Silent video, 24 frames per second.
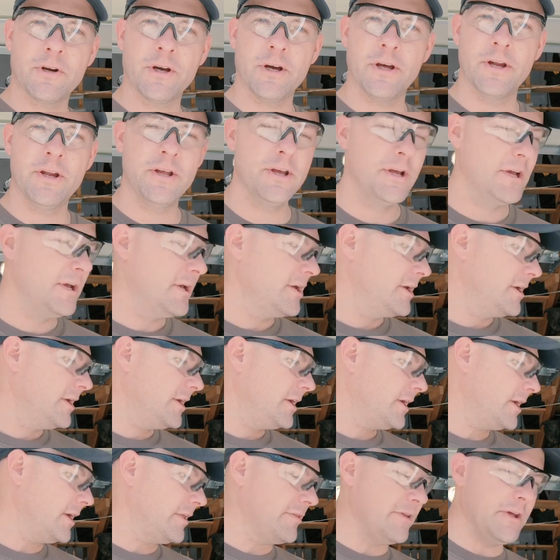rod,
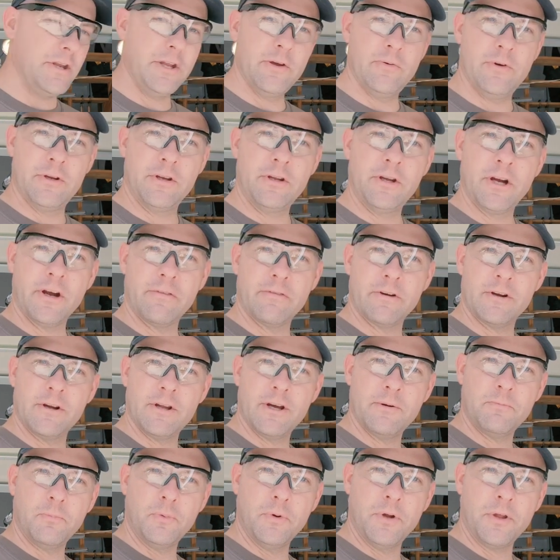and then you would cover it
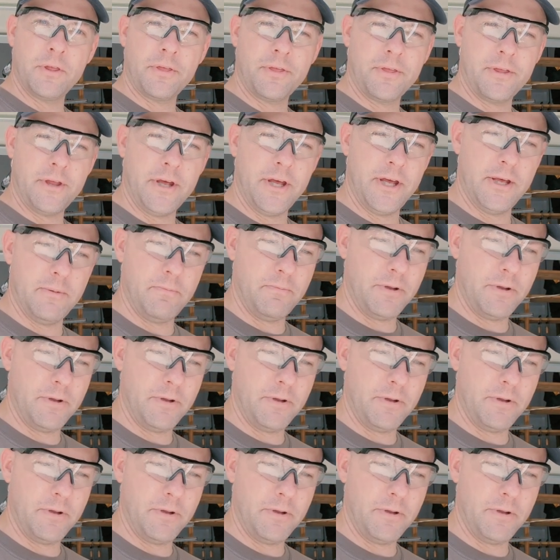up with a